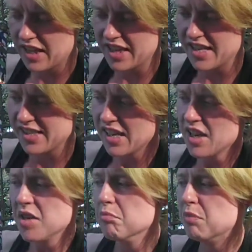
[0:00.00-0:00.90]
this.
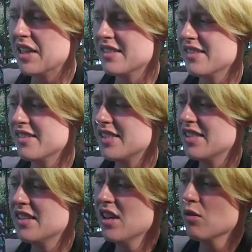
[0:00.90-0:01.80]
Buttons
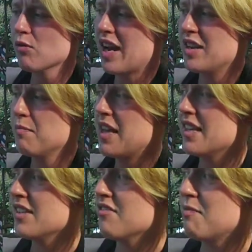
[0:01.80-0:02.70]
and random
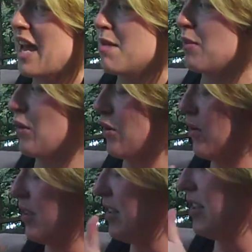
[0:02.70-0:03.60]
pieces of paper
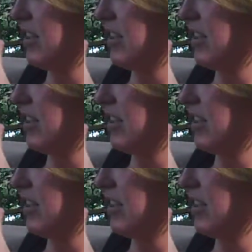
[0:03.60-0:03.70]
and,